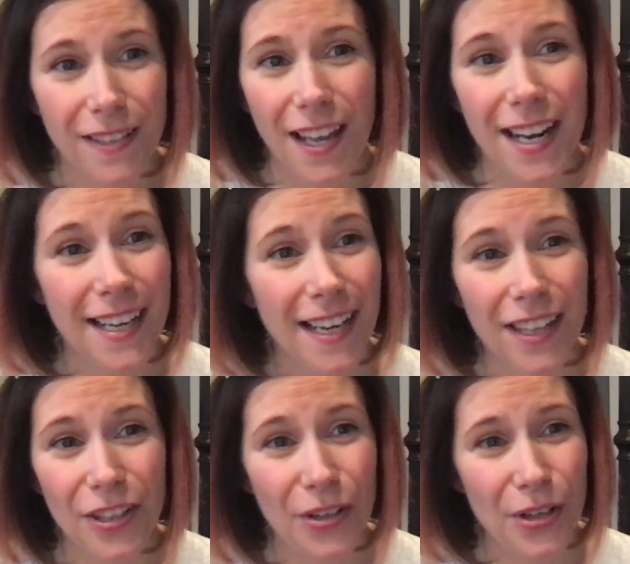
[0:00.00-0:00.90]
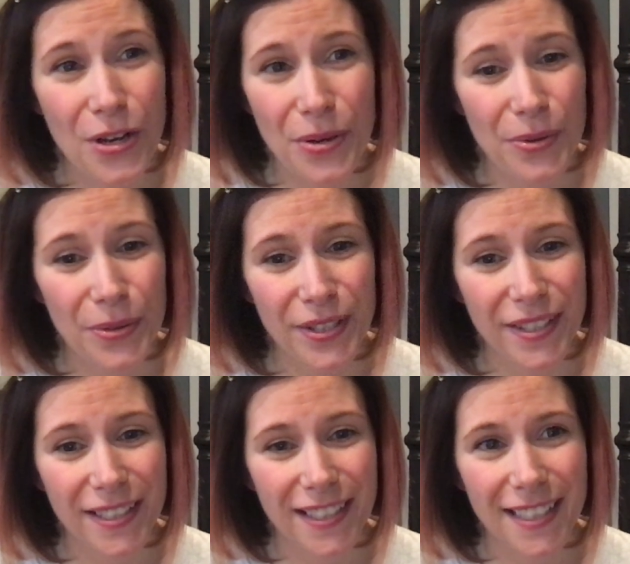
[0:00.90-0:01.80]
And again, the good news
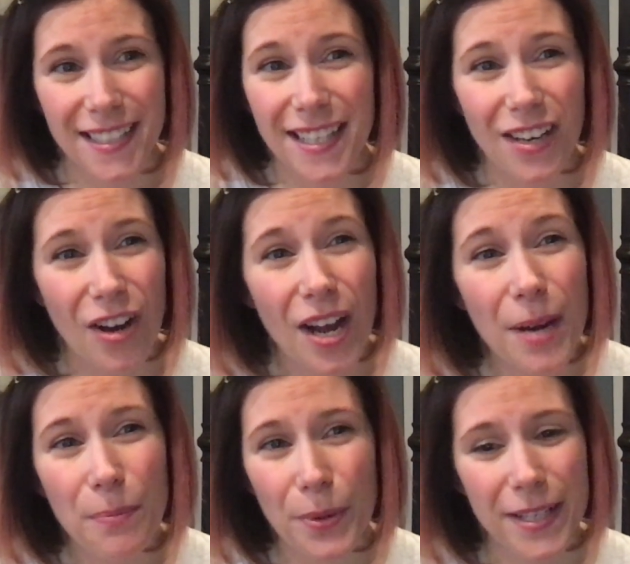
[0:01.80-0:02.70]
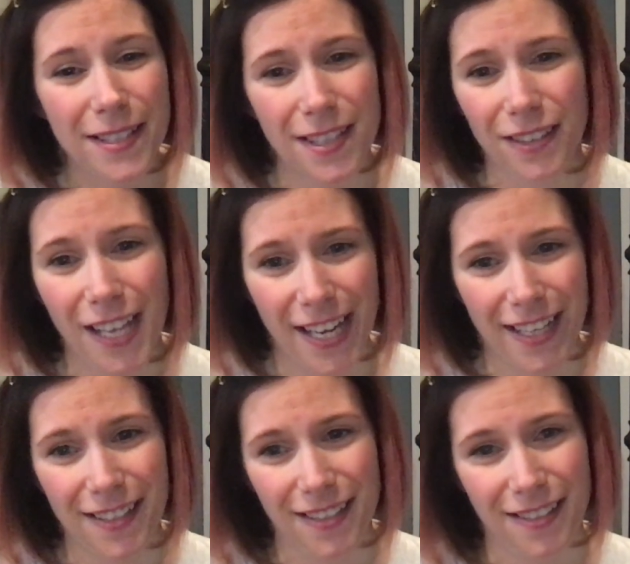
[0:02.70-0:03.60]
is that God brings the
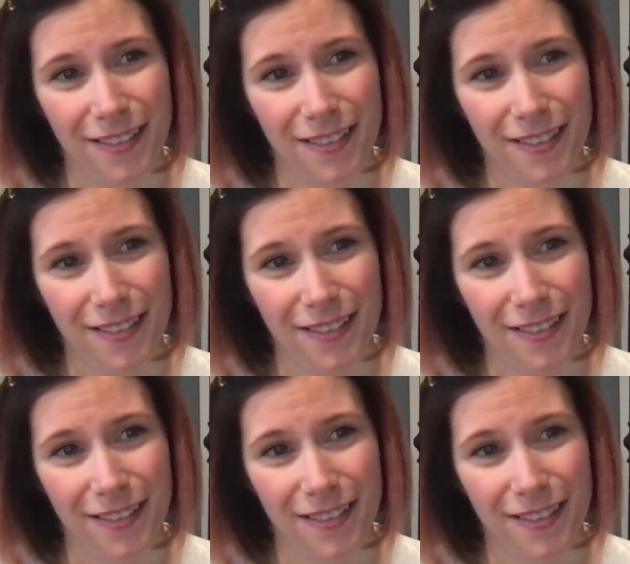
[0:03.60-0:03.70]
light.